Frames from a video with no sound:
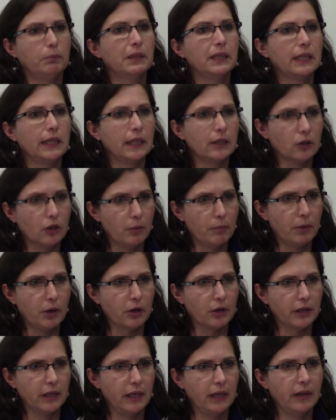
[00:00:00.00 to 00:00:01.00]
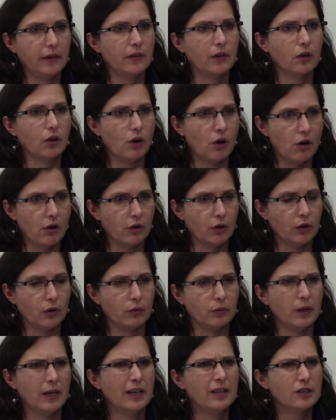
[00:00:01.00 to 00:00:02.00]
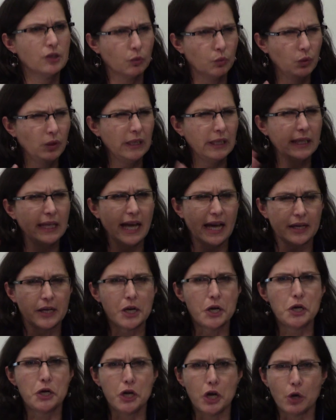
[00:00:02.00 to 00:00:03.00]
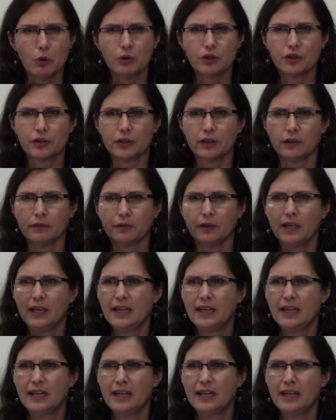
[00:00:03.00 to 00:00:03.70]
political party in the Congo. So really had a notion of